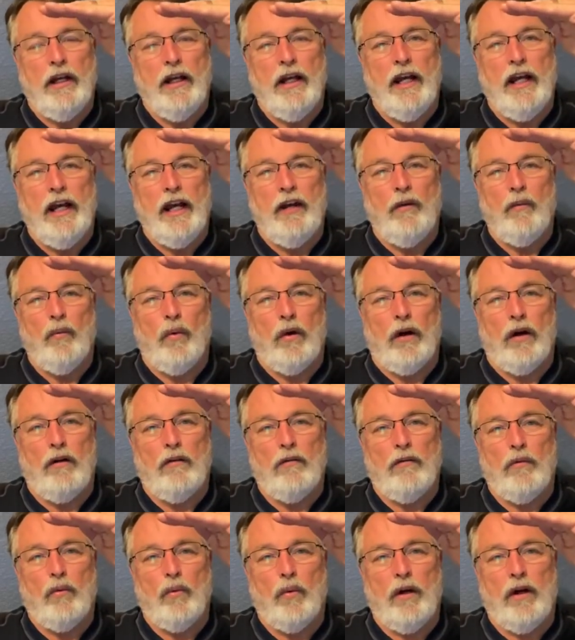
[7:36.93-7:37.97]
and
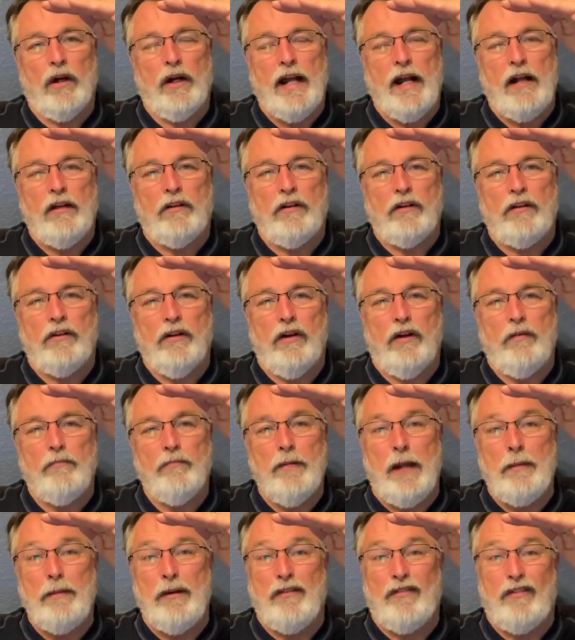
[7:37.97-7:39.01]
we're at altitude
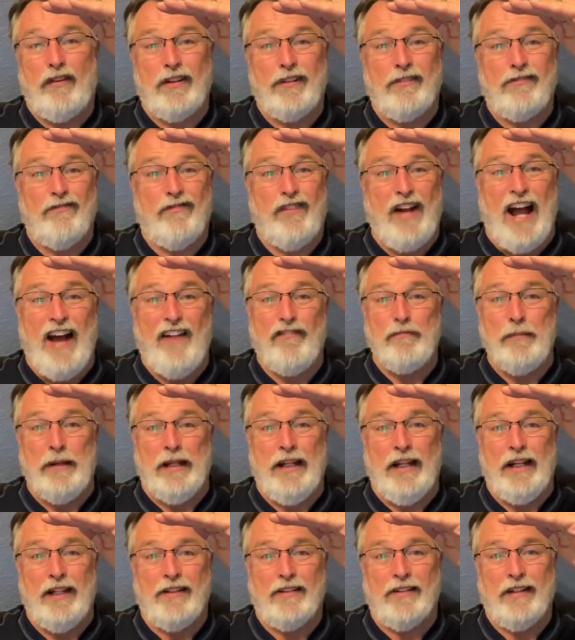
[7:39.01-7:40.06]
maybe for 5
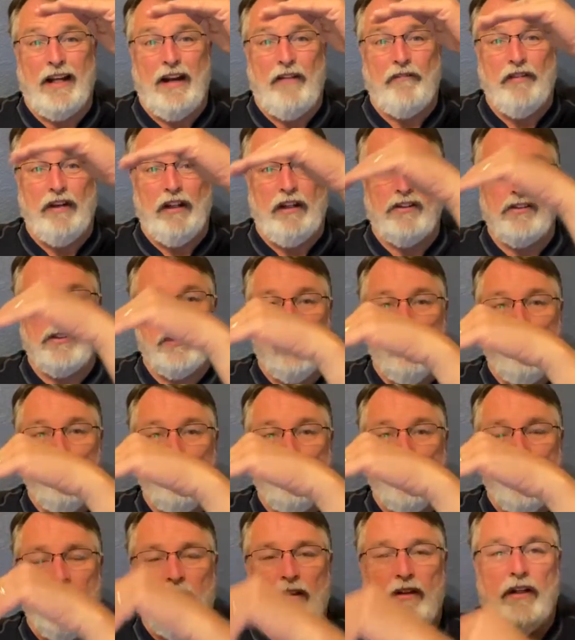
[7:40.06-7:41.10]
minutes, and I feel it's
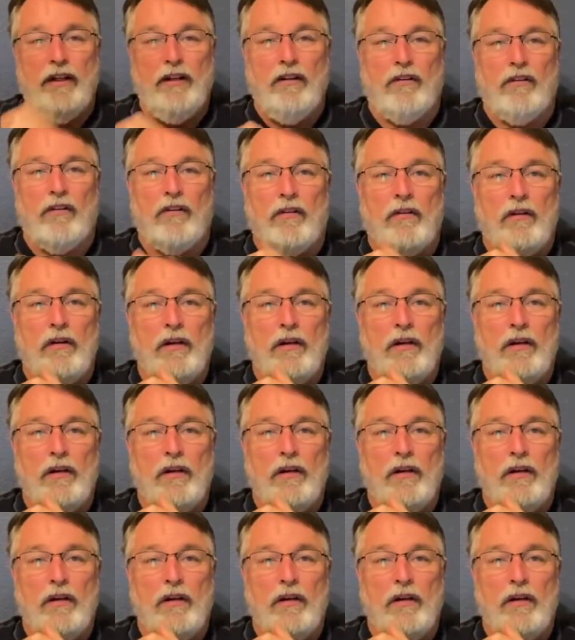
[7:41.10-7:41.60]
going downhill.